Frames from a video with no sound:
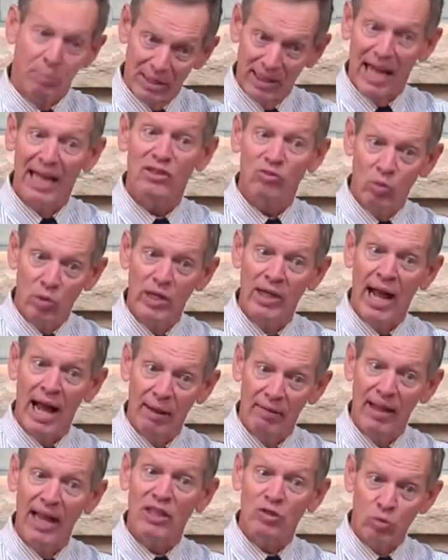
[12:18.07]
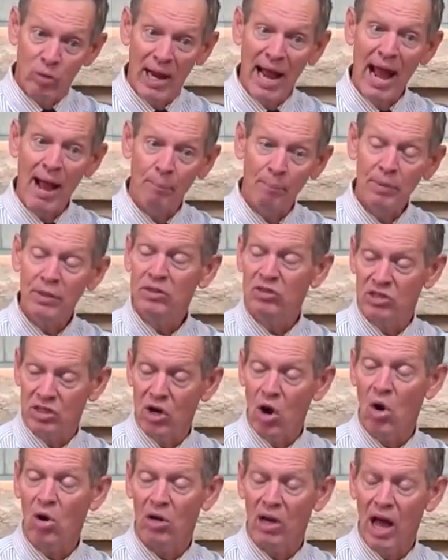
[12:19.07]
But that's what happens
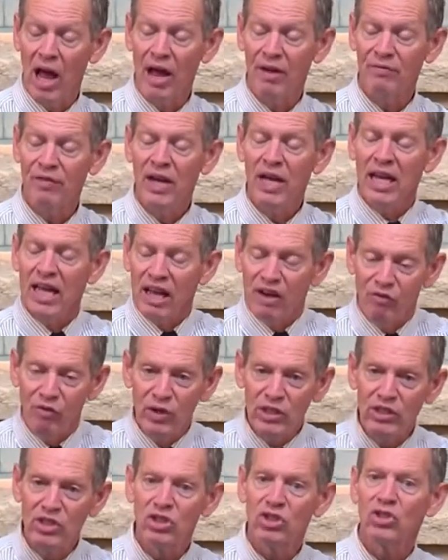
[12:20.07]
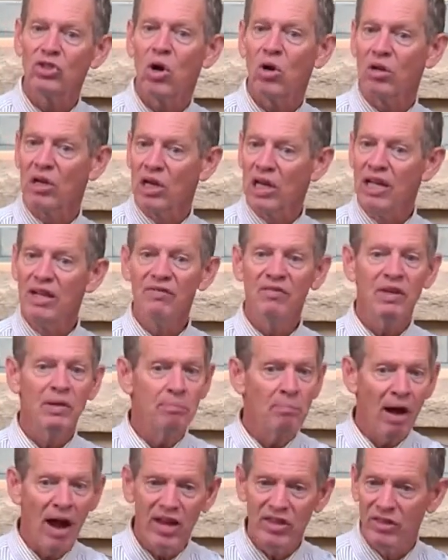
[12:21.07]
in our life. If we just start
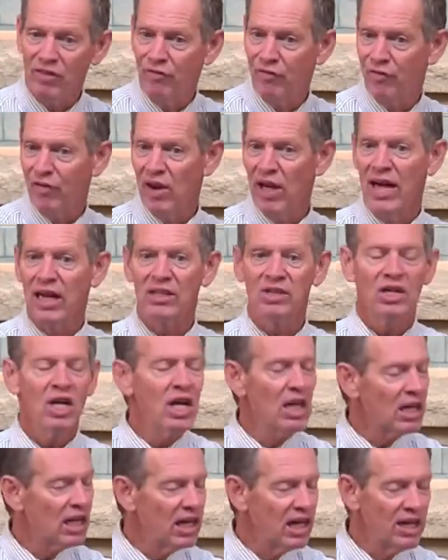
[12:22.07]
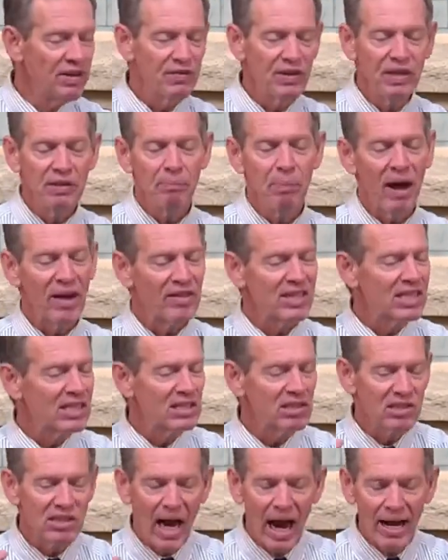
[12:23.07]
living by the flesh, living by the
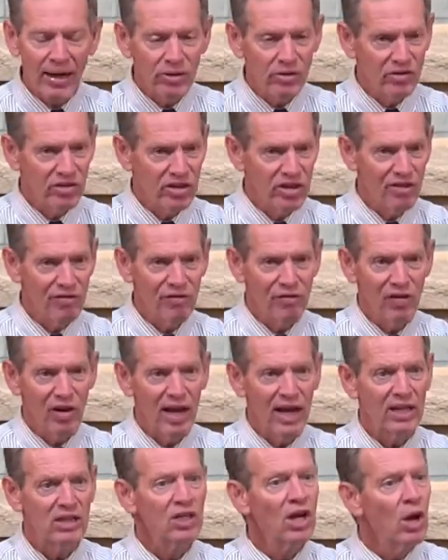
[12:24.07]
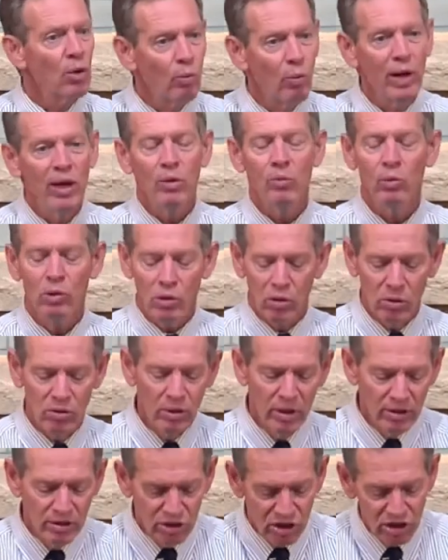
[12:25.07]
desires of the flesh, we
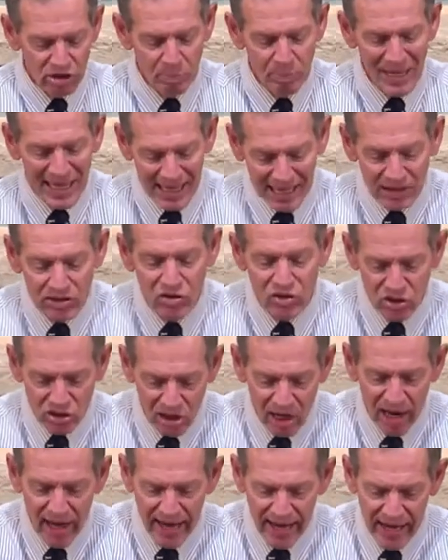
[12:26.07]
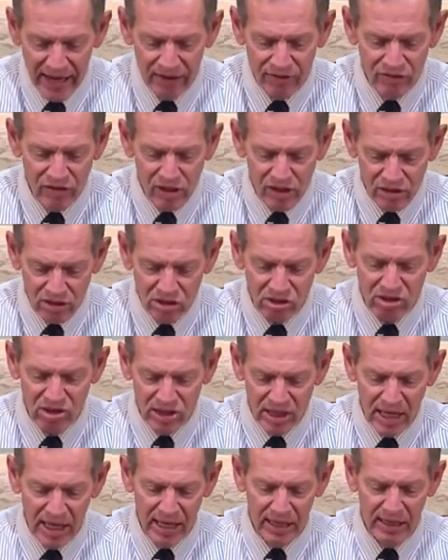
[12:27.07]
will just be enslaved to
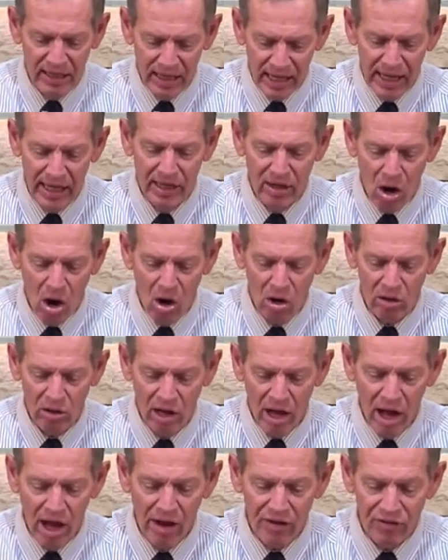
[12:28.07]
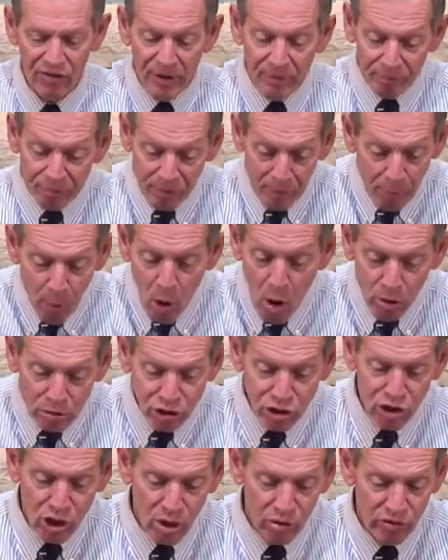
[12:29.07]
sin in our life. Paul
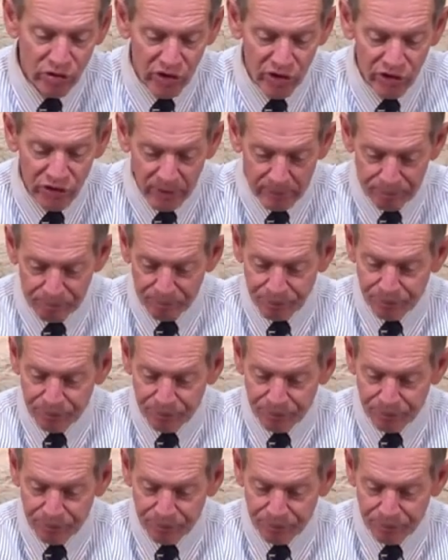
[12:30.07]
shows us